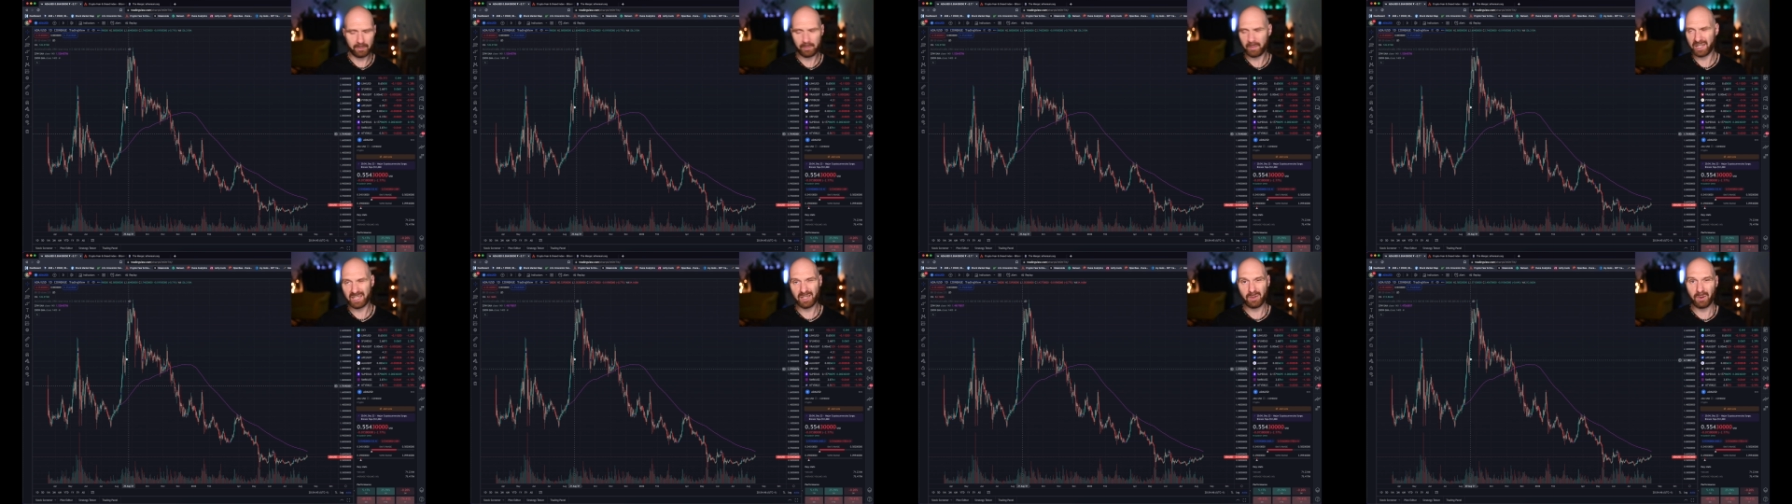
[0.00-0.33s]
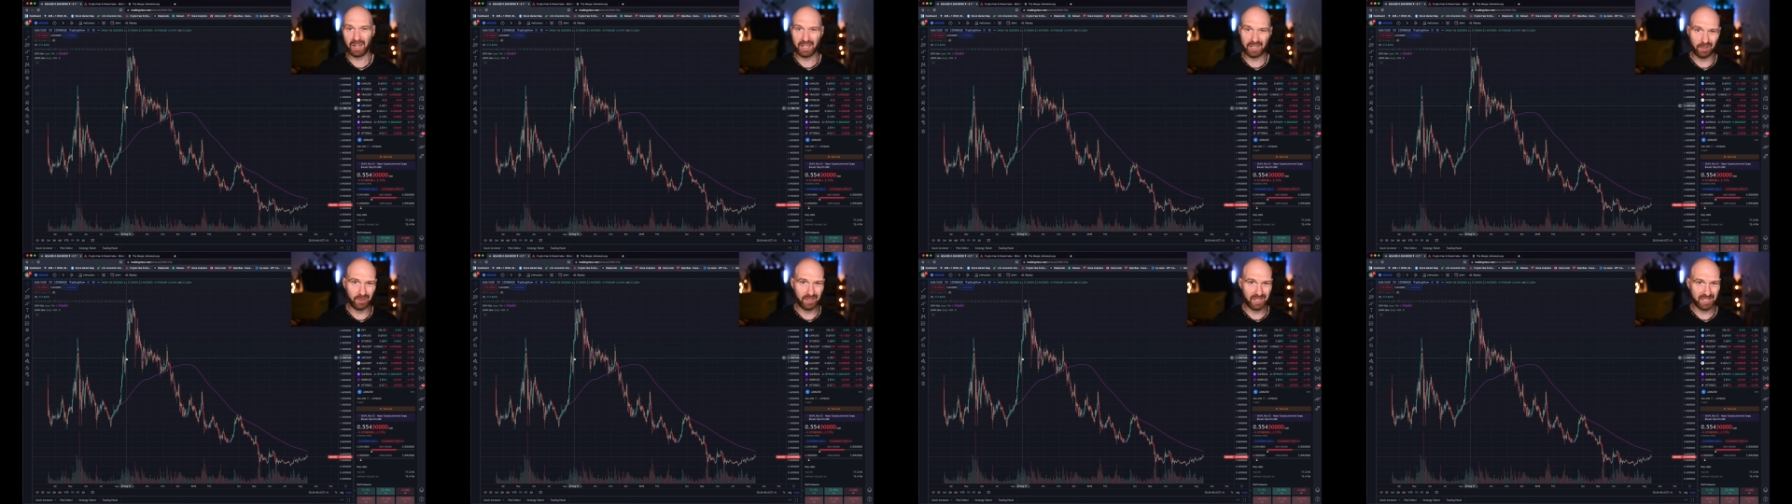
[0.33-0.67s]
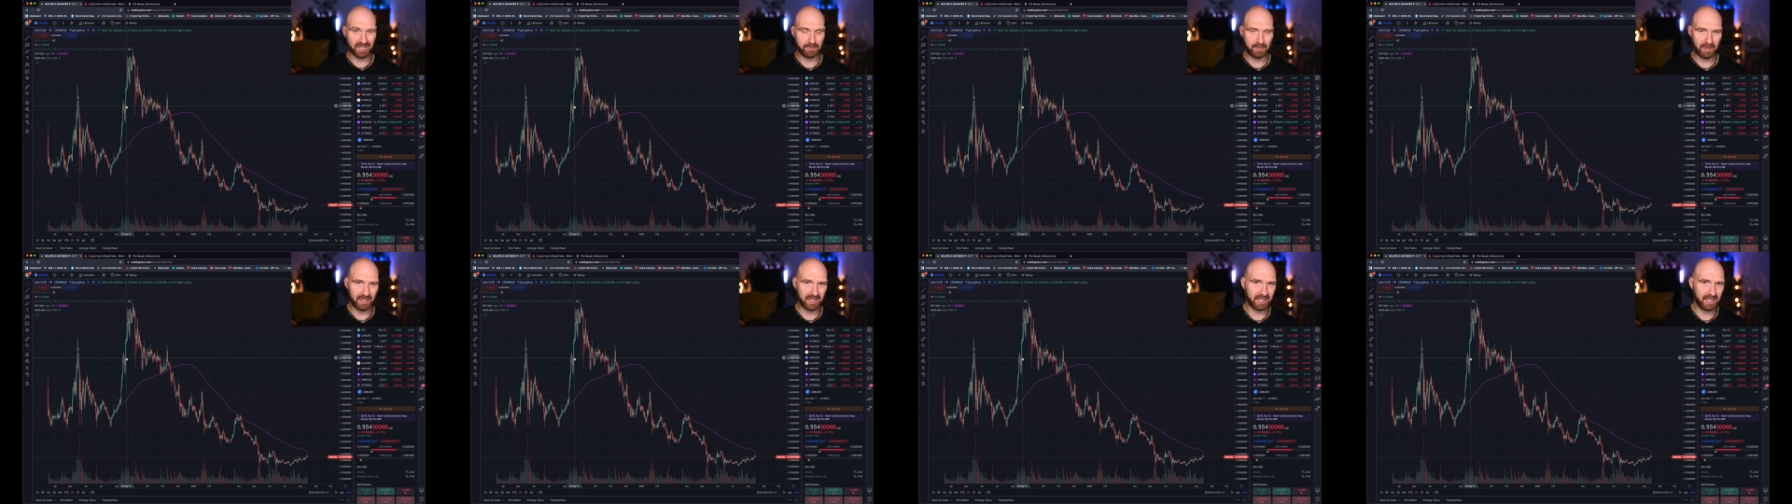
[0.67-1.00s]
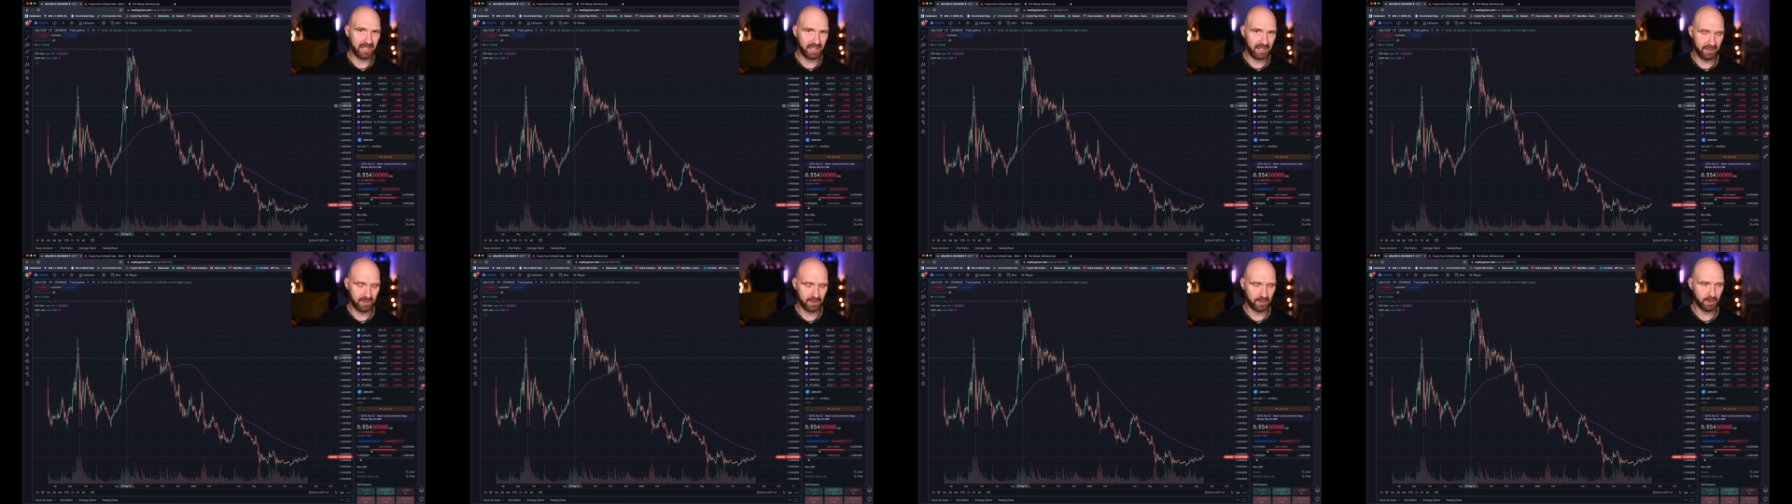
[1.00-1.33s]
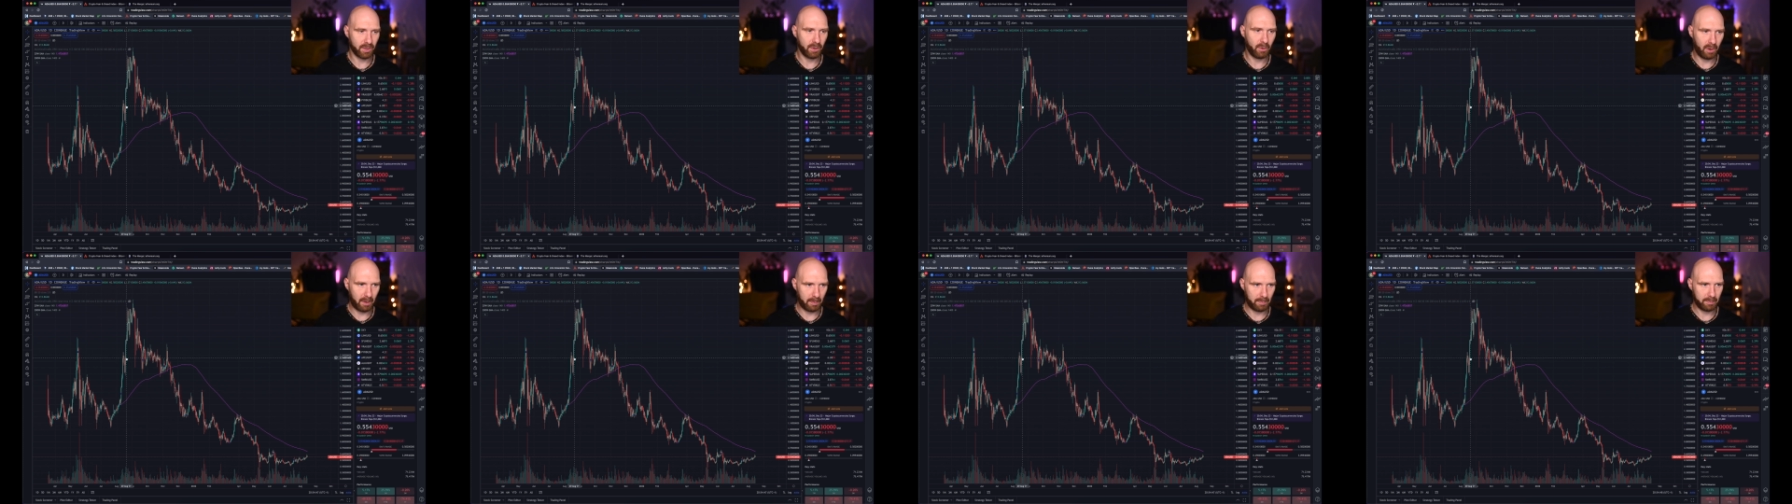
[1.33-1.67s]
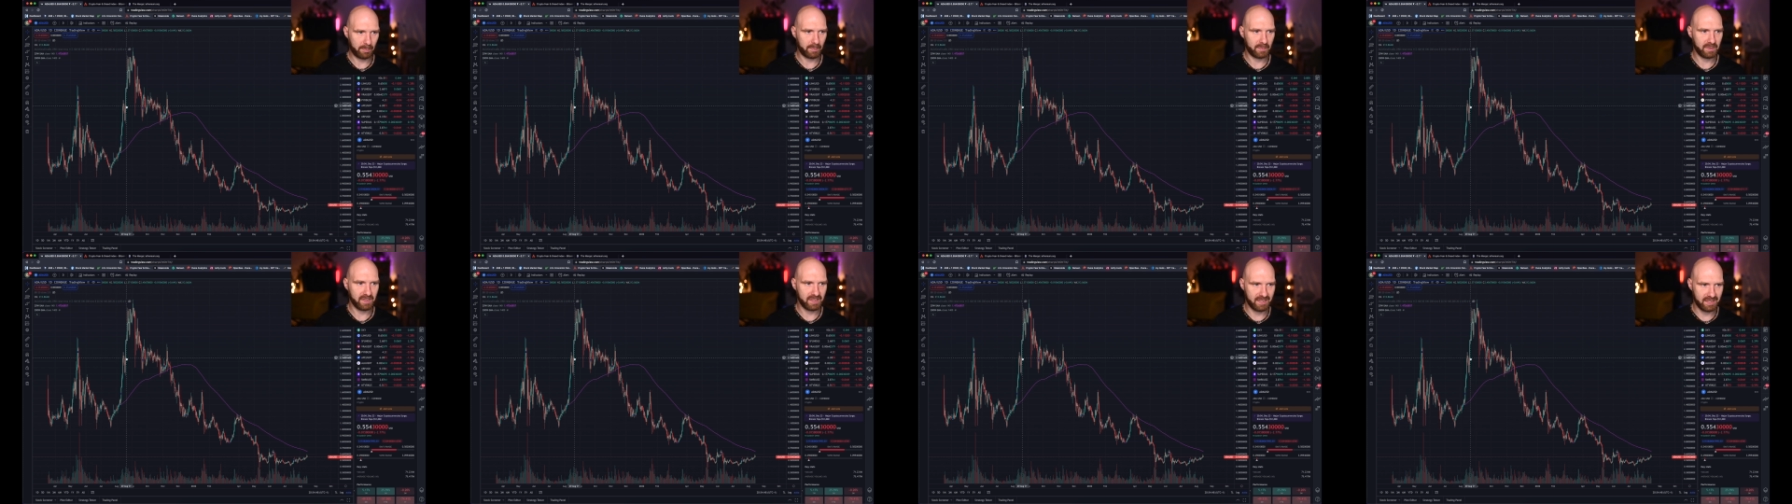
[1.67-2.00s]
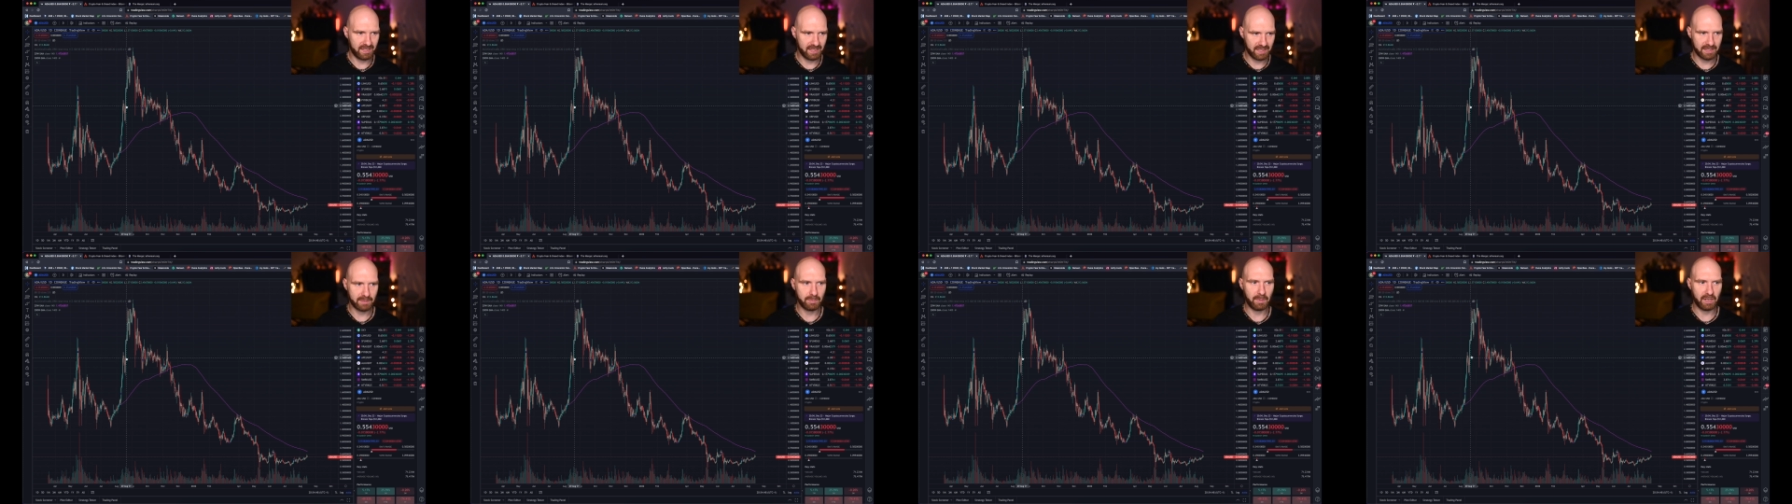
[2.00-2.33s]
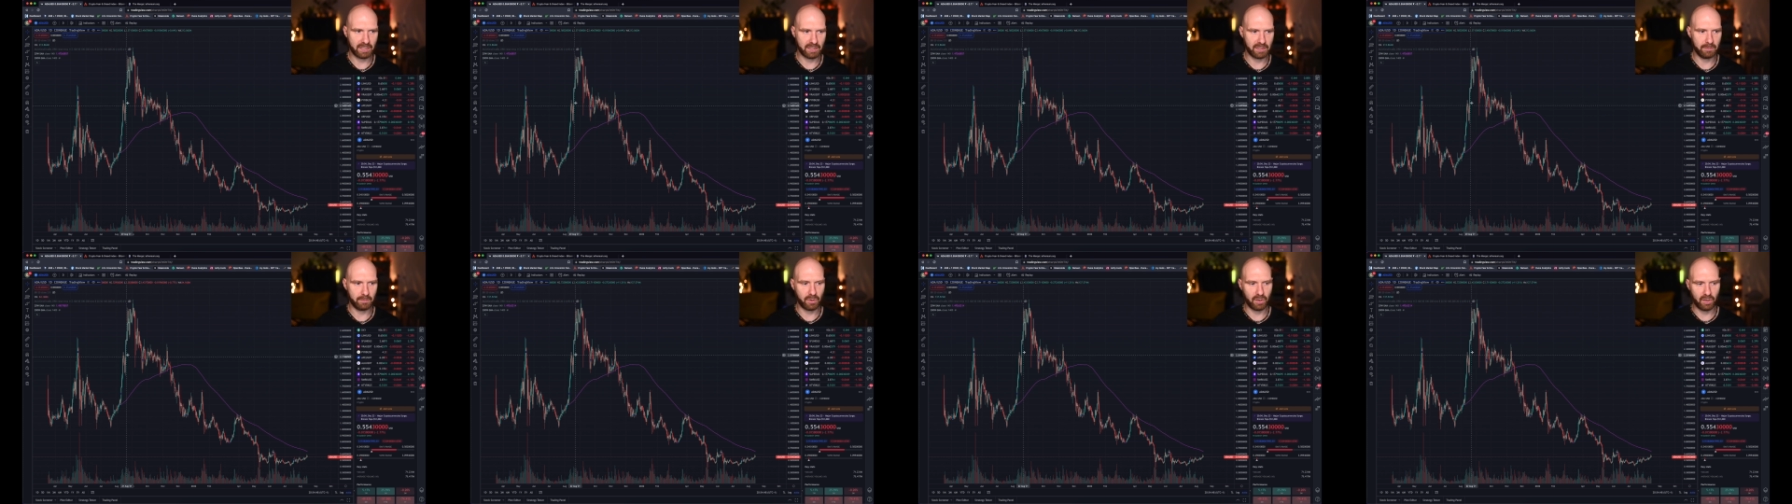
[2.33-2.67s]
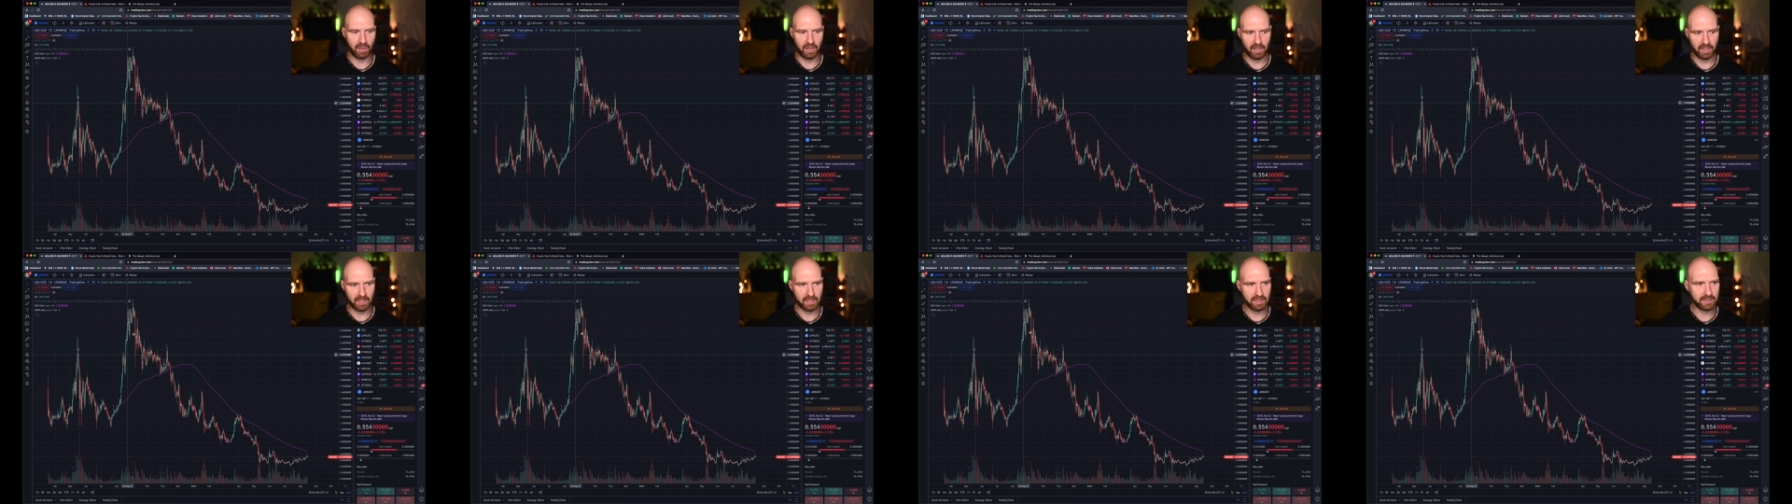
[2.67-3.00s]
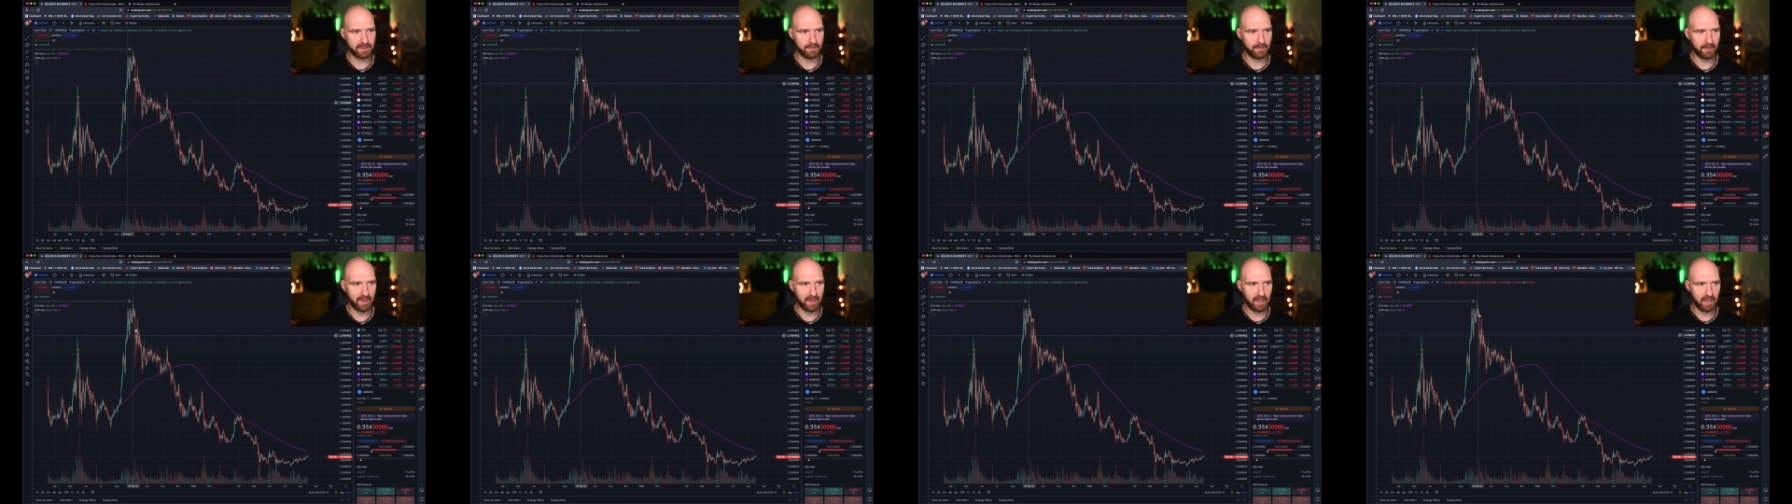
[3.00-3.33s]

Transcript: By the way, I don't expect ETH to go up this much in price